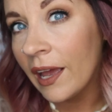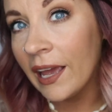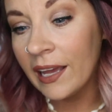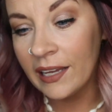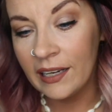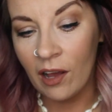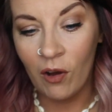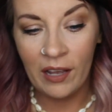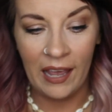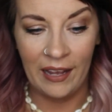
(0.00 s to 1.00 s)
And
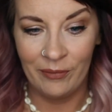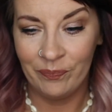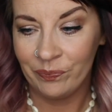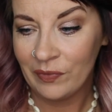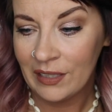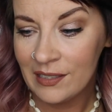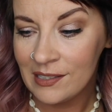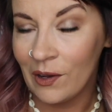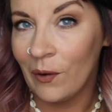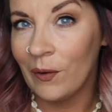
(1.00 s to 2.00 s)
okay,
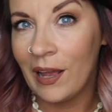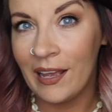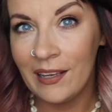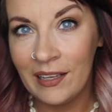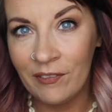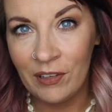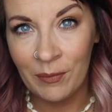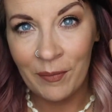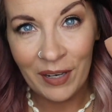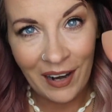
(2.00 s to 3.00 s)
so if you
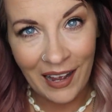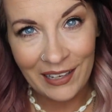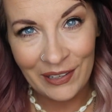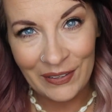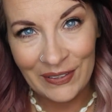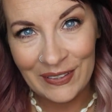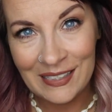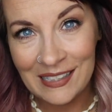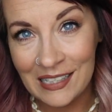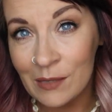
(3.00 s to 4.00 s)
remember, I
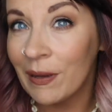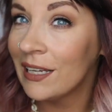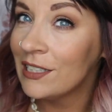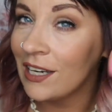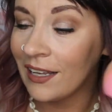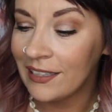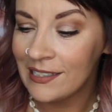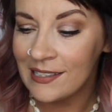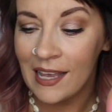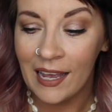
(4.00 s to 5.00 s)
used the sponge on
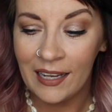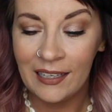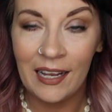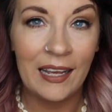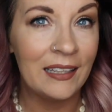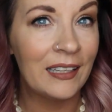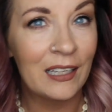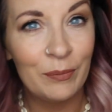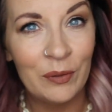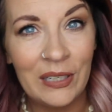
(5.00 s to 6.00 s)
this side and the
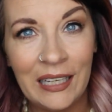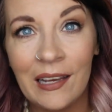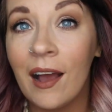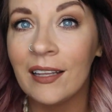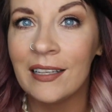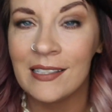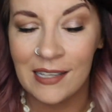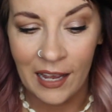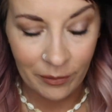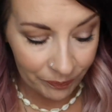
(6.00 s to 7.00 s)
Kabuki on this
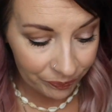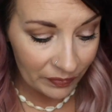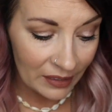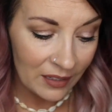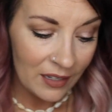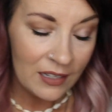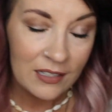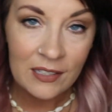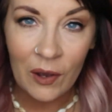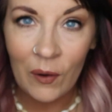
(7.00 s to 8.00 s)
side.
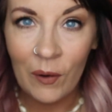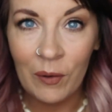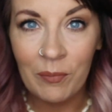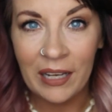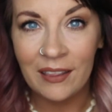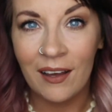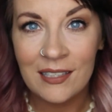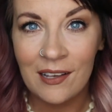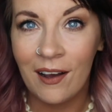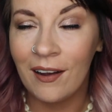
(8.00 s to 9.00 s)
So my
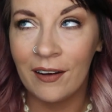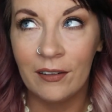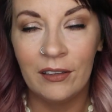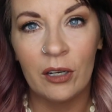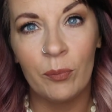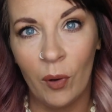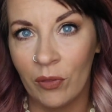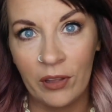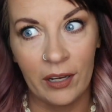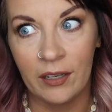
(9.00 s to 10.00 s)
thoughts are, they're
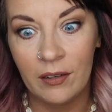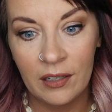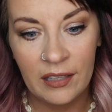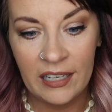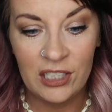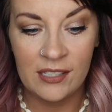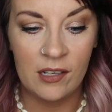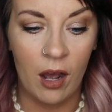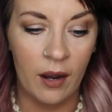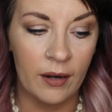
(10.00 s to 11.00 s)
both good. They just
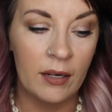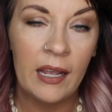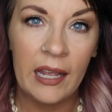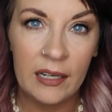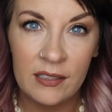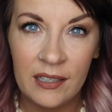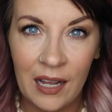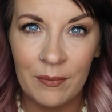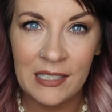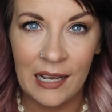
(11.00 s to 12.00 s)
are. It
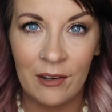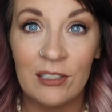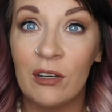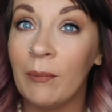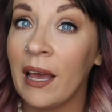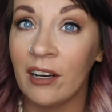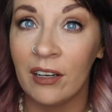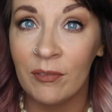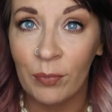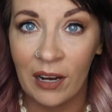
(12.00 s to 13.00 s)
comes down to a matter
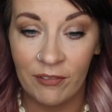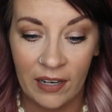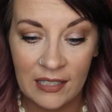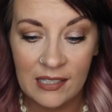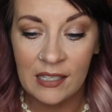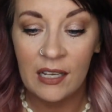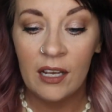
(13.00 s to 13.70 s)
of preference.